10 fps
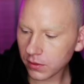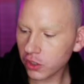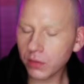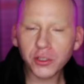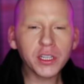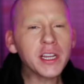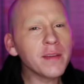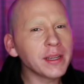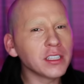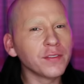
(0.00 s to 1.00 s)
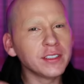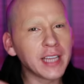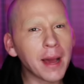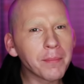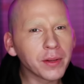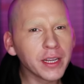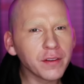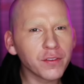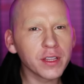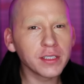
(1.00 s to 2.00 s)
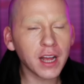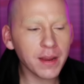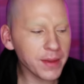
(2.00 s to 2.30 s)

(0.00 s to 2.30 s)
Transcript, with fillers: So I'm just gonna give myself a template for this eye